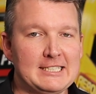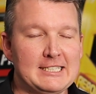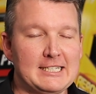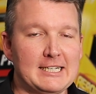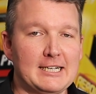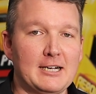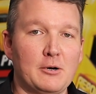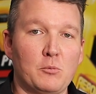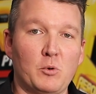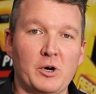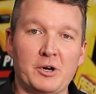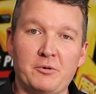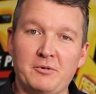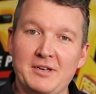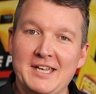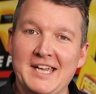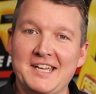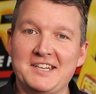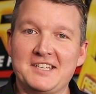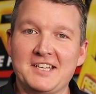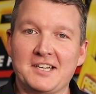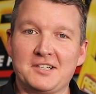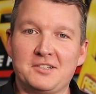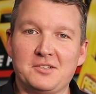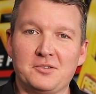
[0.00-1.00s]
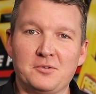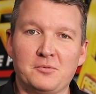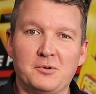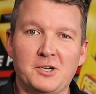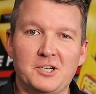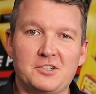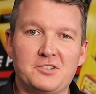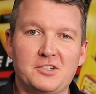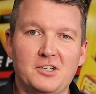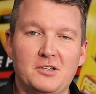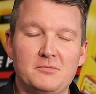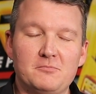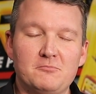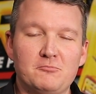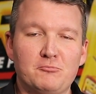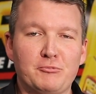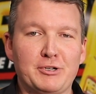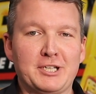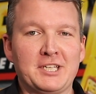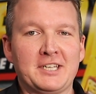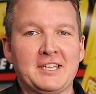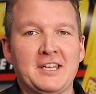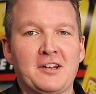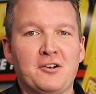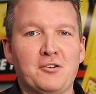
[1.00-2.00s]
Why don't we head down to the workshop, we
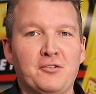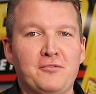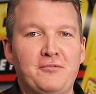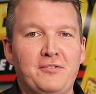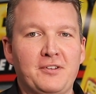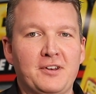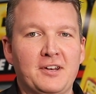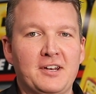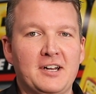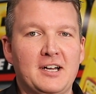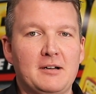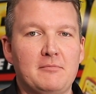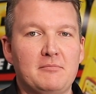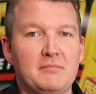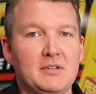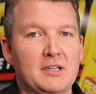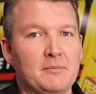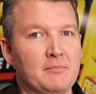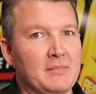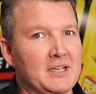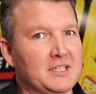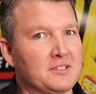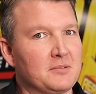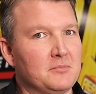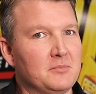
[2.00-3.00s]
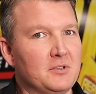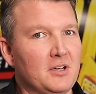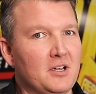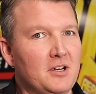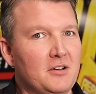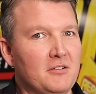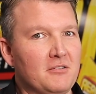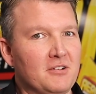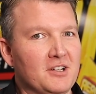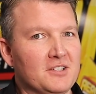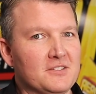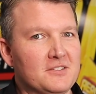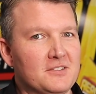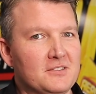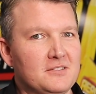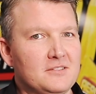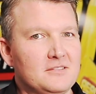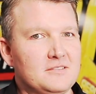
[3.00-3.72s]
can get it all fitted up and make some dyno runs.